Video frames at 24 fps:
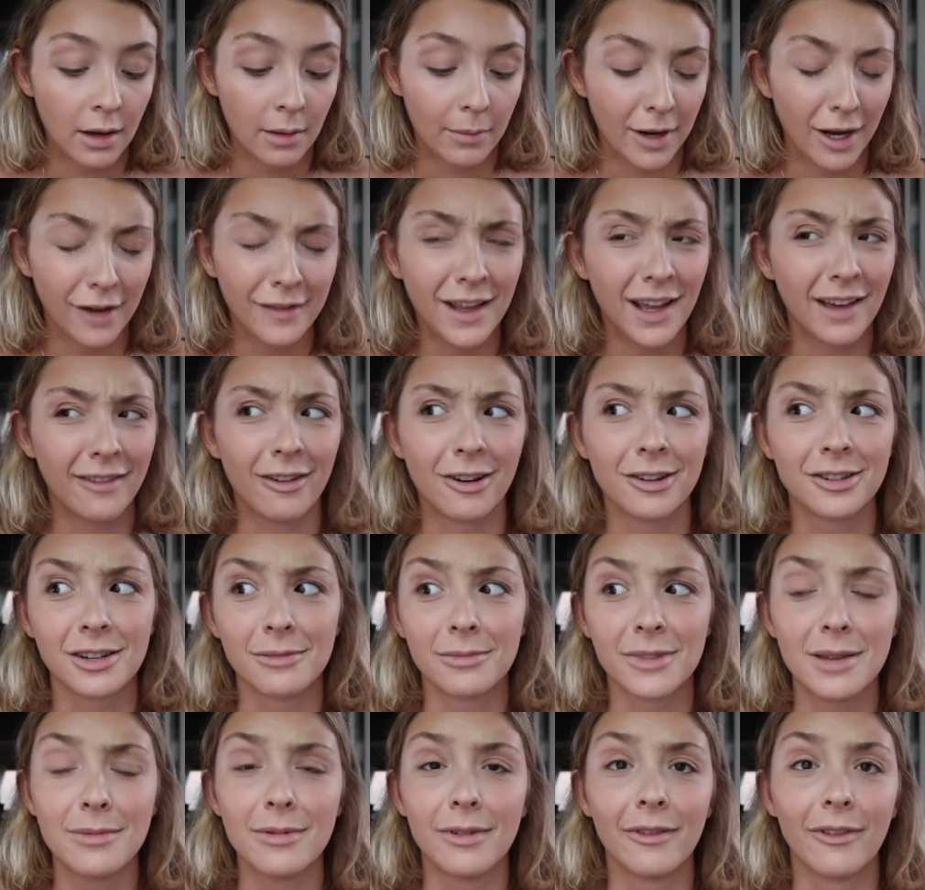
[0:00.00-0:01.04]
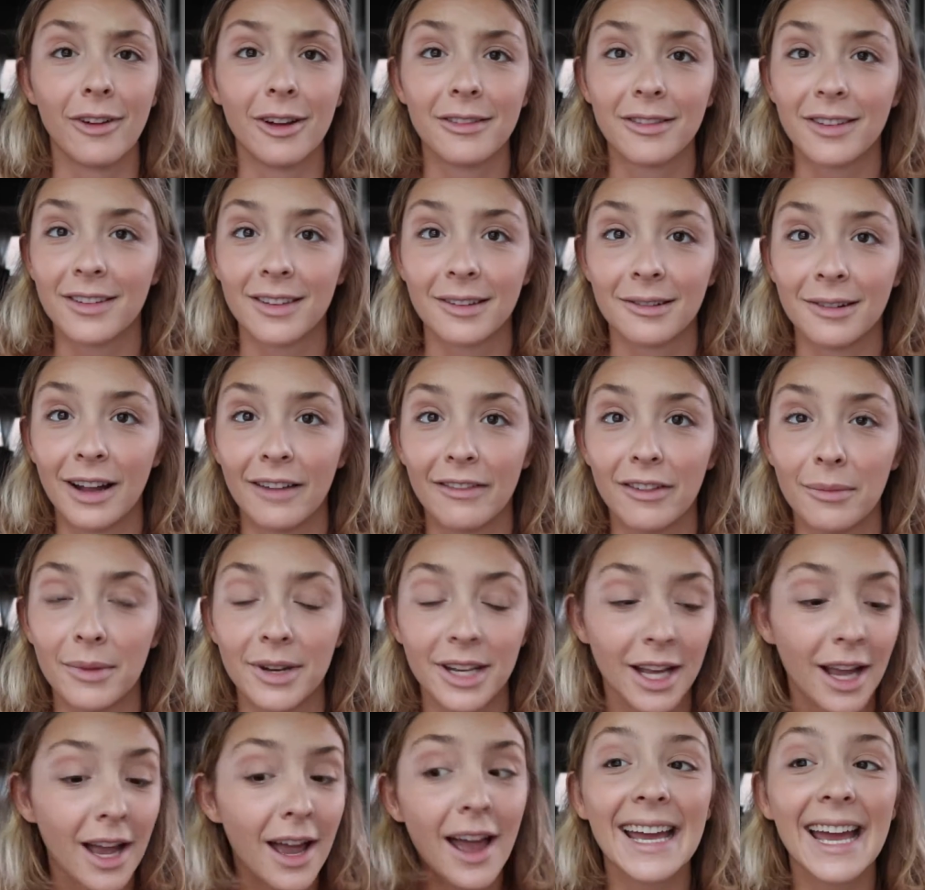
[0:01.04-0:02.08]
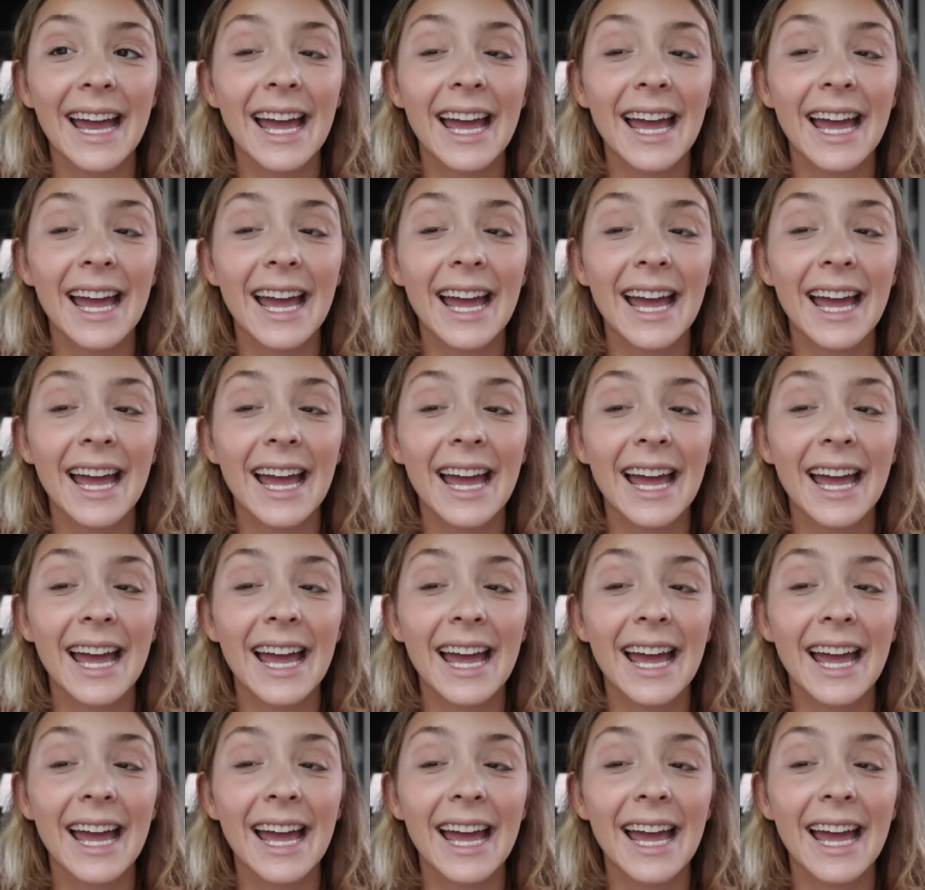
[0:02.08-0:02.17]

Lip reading: Apparently I have a hard time keeping friends because I don't have that many.